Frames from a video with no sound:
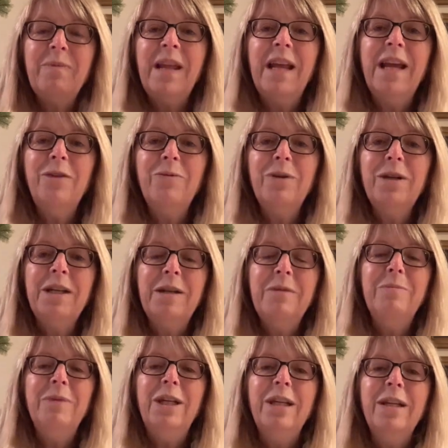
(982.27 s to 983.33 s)
and we're going
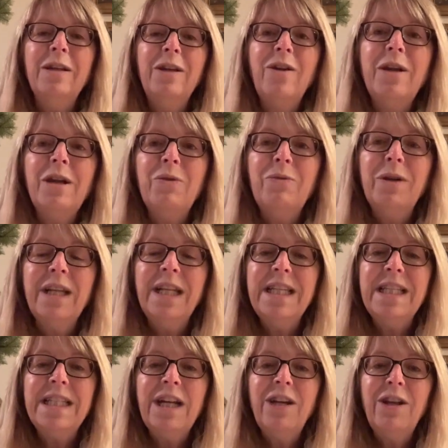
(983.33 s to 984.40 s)
to
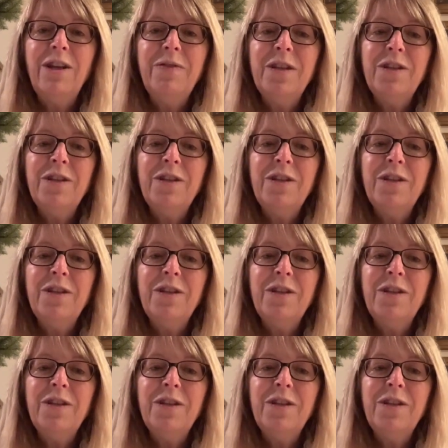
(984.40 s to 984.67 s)
start out